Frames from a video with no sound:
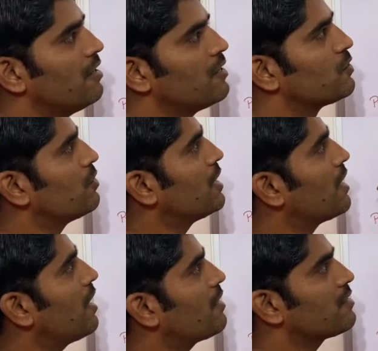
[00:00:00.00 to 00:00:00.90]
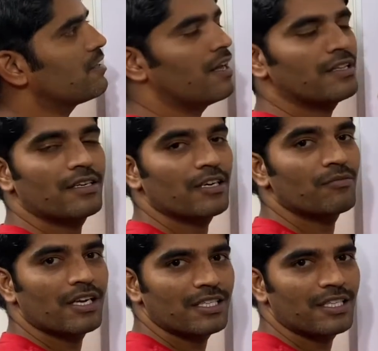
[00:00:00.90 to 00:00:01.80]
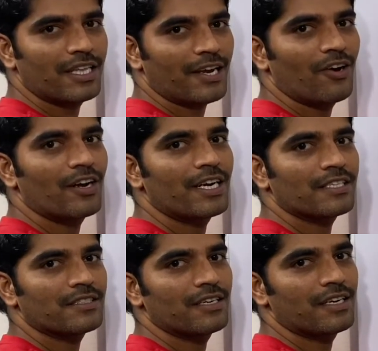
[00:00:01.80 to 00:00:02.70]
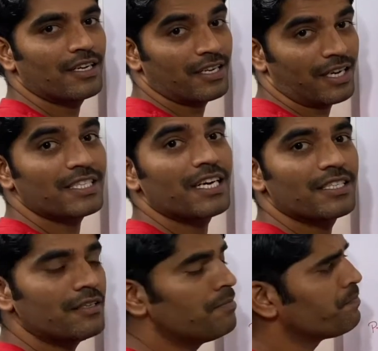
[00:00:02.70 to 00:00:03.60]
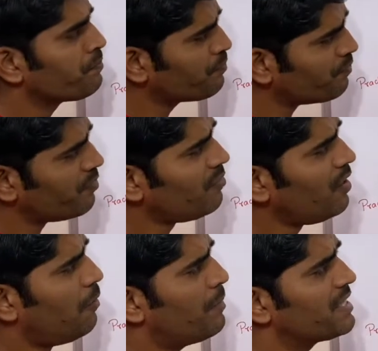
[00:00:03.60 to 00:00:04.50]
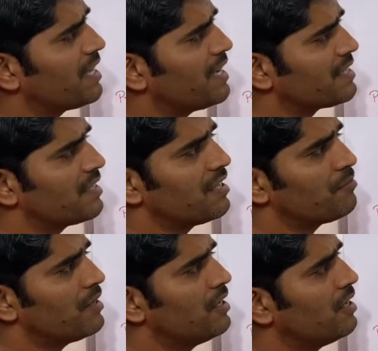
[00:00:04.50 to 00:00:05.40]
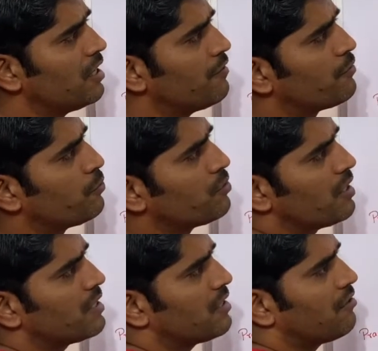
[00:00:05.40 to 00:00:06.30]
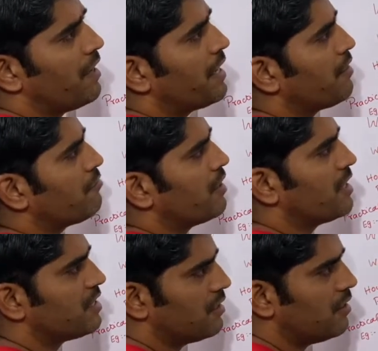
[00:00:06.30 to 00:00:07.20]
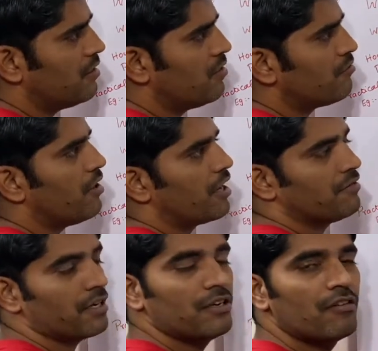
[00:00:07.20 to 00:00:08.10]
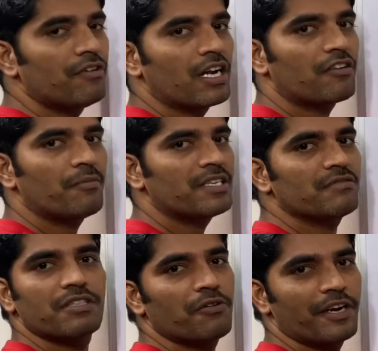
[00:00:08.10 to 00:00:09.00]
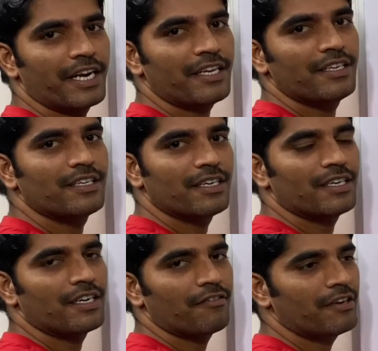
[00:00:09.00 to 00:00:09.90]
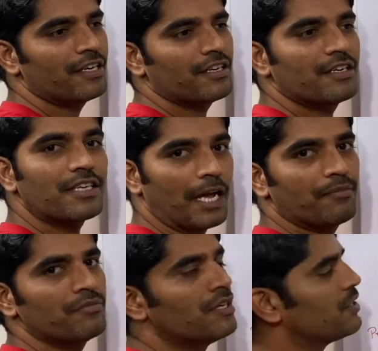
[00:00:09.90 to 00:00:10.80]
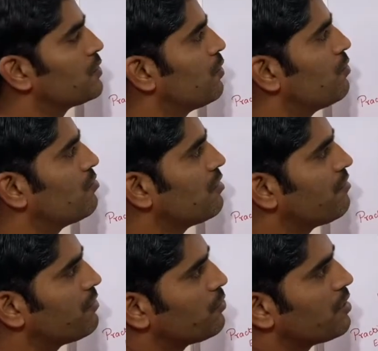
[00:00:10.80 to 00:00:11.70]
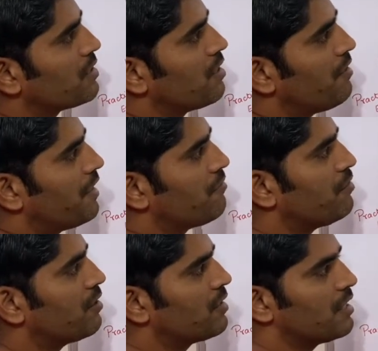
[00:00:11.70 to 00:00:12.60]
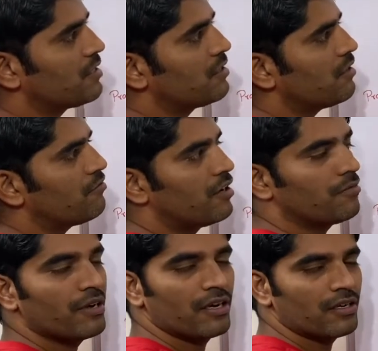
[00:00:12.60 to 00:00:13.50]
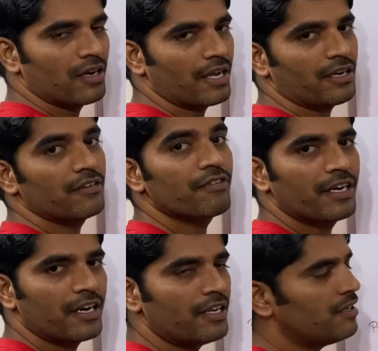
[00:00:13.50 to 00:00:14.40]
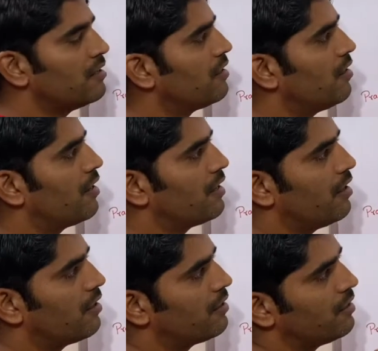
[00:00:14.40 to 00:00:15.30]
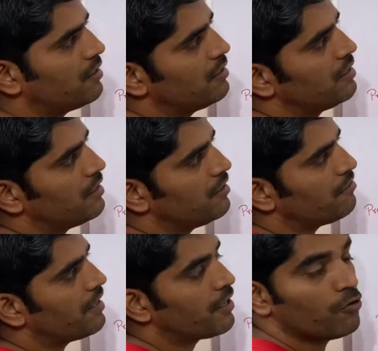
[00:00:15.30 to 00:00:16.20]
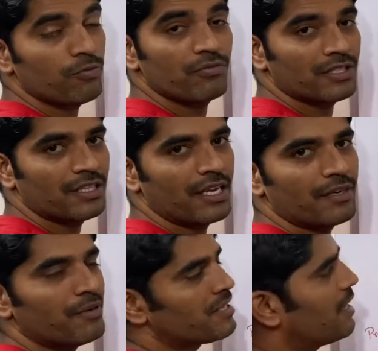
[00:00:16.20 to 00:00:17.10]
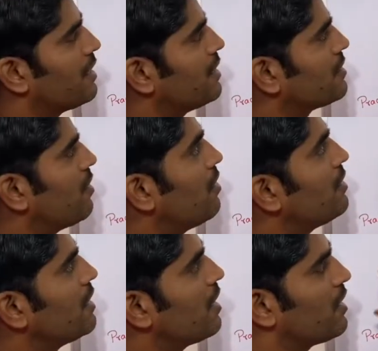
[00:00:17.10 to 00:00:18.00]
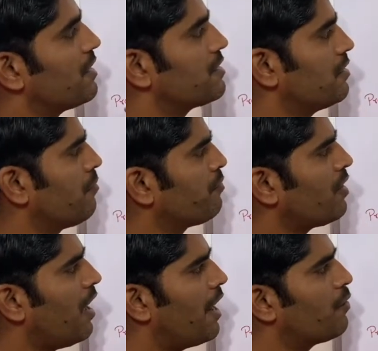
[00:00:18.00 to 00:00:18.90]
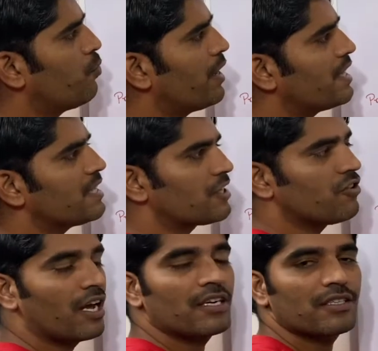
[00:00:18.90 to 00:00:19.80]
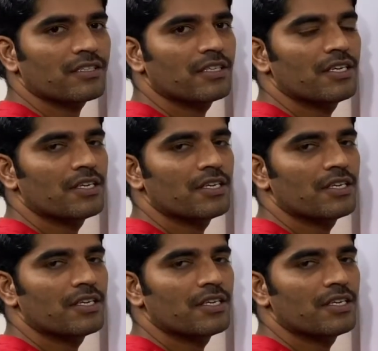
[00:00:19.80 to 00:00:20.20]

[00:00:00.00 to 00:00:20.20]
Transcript: So deadlock, the other terminology, they call it as a race condition. Basically, it is nothing but if two threads are waiting for each other forever. Forever means without any defined time. So if two threads are waiting for each other for like infinitely or infinite loop, so then it means like it is called deadlock condition. And why it is actually occurs?